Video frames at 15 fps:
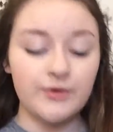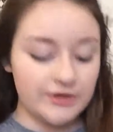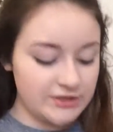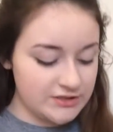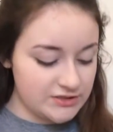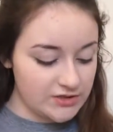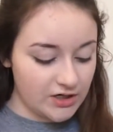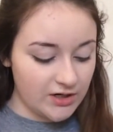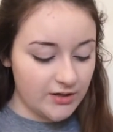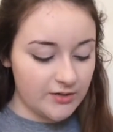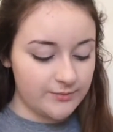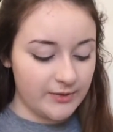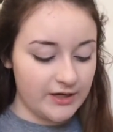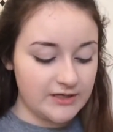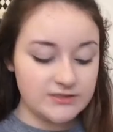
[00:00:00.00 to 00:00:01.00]
going to
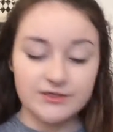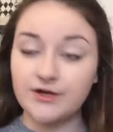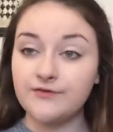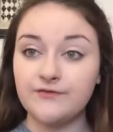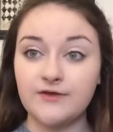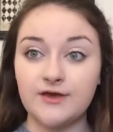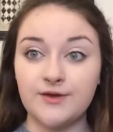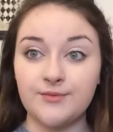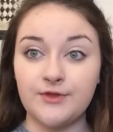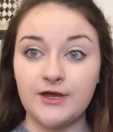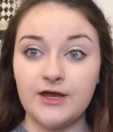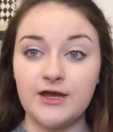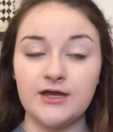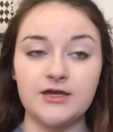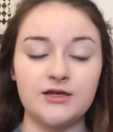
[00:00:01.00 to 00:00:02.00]
start by softly
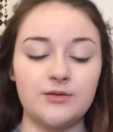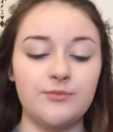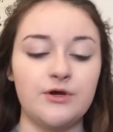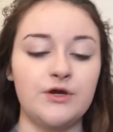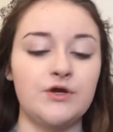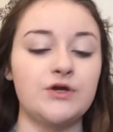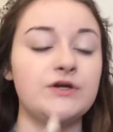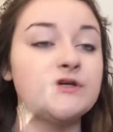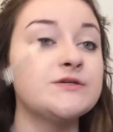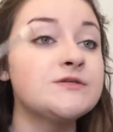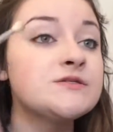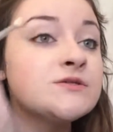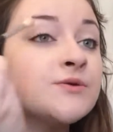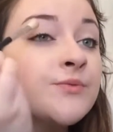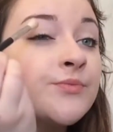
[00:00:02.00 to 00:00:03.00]
applying it in my
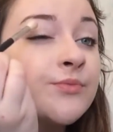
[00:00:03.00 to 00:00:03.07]
crease.